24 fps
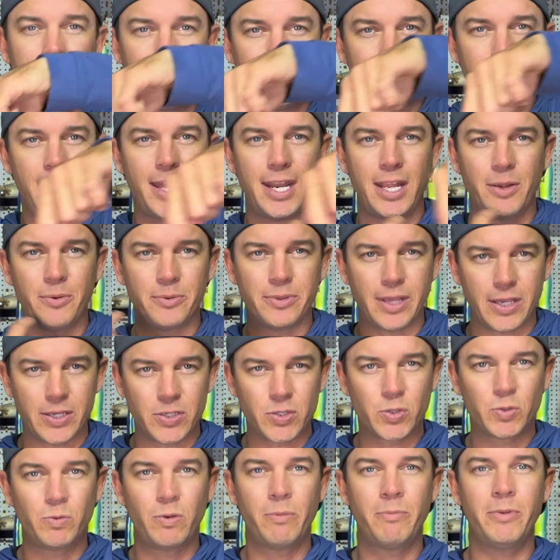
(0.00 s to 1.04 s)
chaining where they
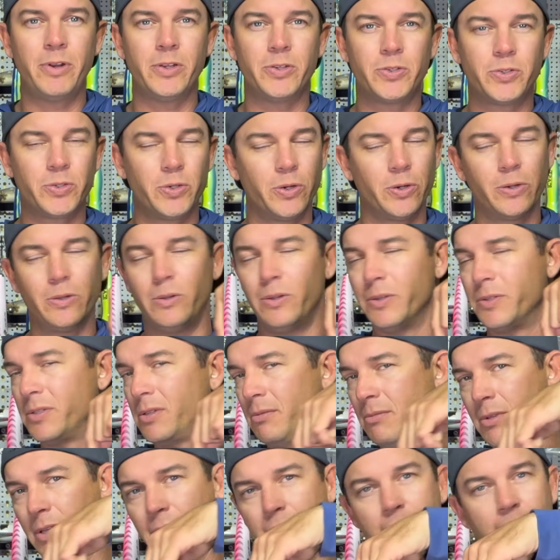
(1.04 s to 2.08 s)
swim in a circle. It's
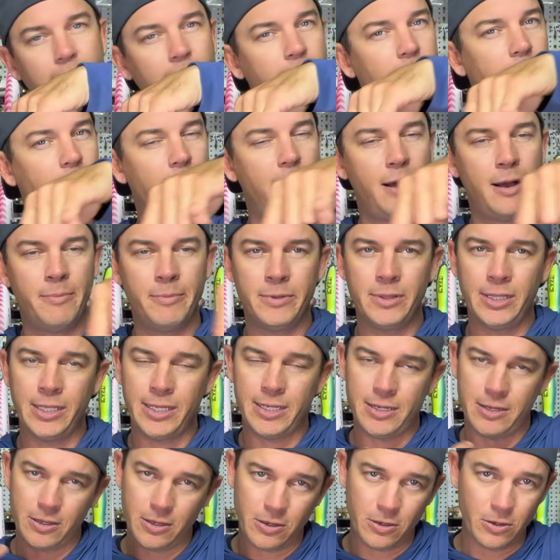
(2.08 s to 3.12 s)
something they commonly
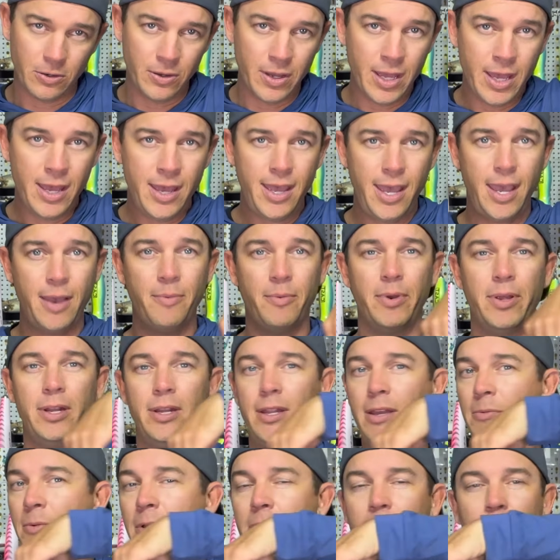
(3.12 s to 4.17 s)
do. And
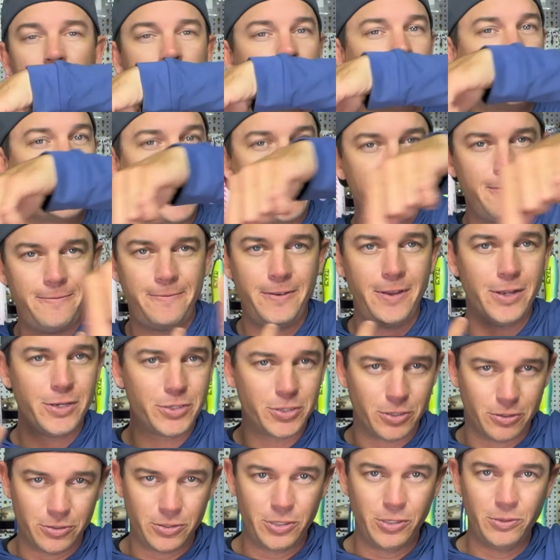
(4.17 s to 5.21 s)
whether it's 10 fish
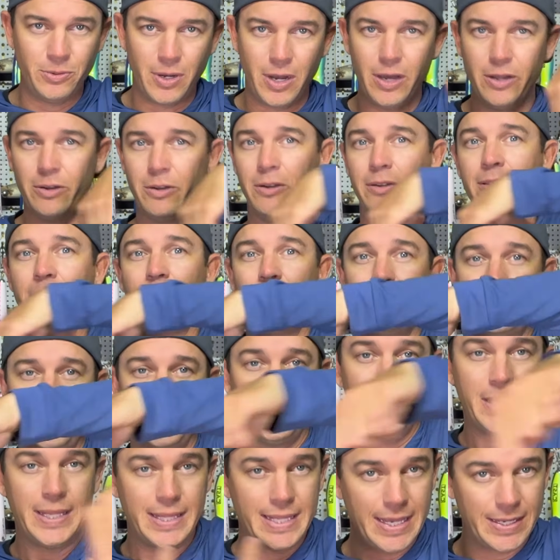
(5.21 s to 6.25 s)
or 200, they're
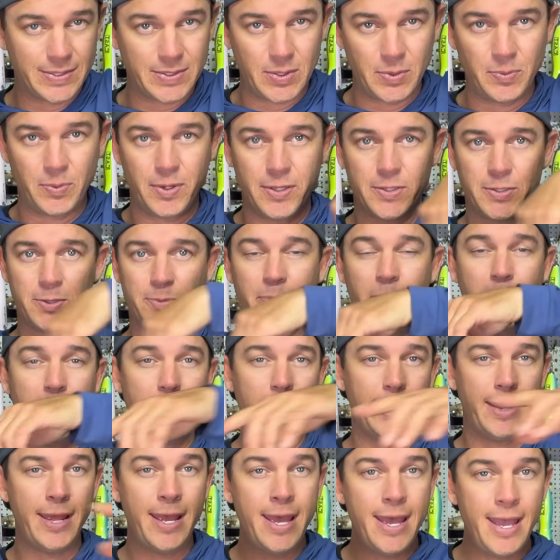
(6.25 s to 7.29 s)
doing this in one
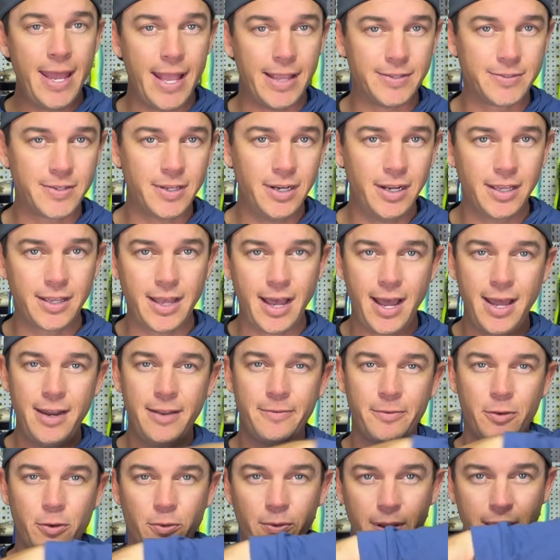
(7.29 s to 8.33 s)
spot. It's going to kind
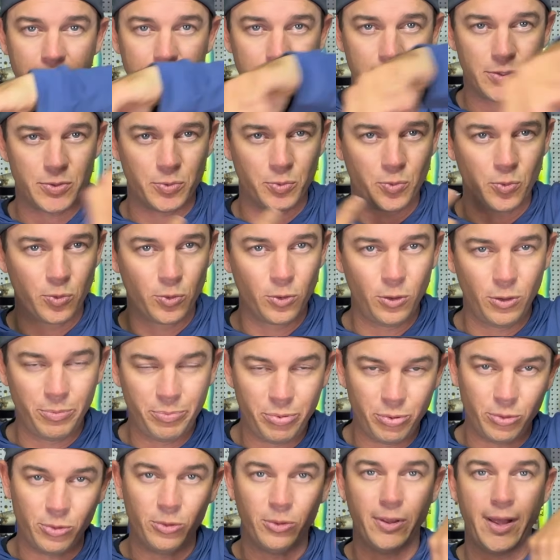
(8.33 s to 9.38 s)
of create this
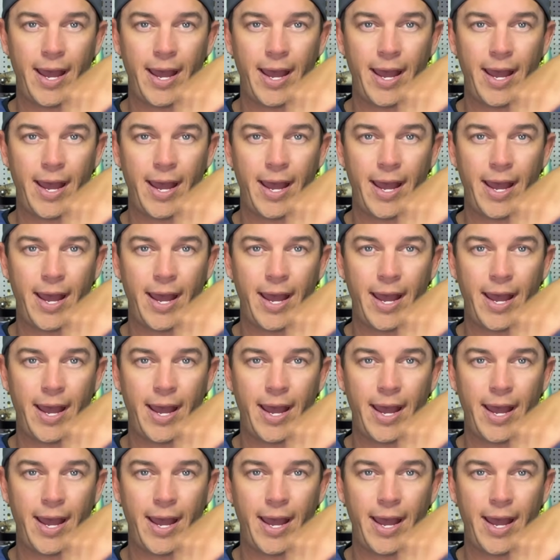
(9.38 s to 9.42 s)
whirlpool